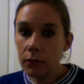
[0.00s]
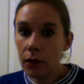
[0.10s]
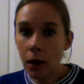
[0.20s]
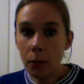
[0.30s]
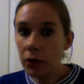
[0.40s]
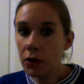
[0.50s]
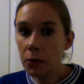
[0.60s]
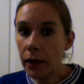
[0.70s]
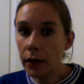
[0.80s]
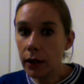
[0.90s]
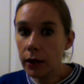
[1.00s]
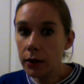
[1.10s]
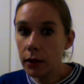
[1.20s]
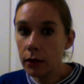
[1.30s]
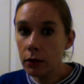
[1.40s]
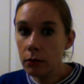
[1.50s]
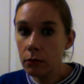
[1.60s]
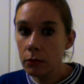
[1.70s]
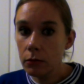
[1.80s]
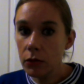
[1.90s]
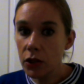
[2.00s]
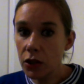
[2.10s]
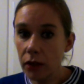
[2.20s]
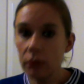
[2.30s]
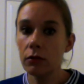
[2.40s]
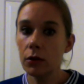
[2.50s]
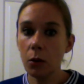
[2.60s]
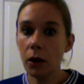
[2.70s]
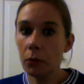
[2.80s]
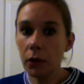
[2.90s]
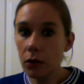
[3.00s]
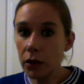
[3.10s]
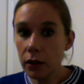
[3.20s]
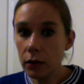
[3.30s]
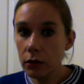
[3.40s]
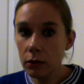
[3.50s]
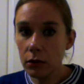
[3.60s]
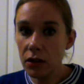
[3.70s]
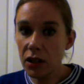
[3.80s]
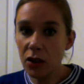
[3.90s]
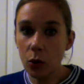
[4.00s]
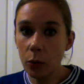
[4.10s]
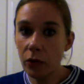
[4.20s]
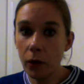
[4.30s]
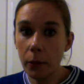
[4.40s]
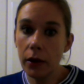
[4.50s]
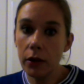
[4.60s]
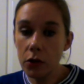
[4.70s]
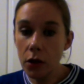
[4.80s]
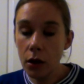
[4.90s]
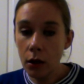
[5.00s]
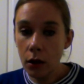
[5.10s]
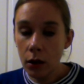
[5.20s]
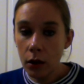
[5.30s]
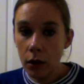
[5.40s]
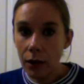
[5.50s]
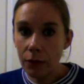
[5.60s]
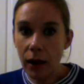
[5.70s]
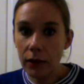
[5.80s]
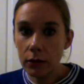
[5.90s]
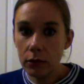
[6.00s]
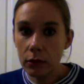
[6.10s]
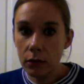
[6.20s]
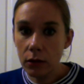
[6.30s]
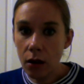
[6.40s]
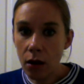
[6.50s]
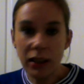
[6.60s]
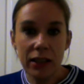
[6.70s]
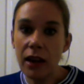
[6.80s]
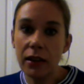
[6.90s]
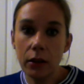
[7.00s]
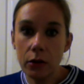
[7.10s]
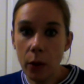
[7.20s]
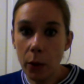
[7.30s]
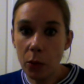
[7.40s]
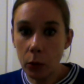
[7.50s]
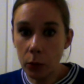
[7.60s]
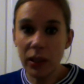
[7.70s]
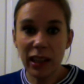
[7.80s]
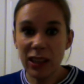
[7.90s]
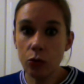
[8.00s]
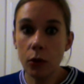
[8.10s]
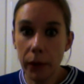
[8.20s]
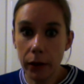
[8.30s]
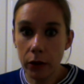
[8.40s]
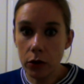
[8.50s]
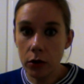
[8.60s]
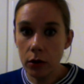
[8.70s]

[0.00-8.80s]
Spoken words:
I'm only speculating. So don't quote me on it, because it could all be rubbish. In fact, I said it, so it probably is rubbish.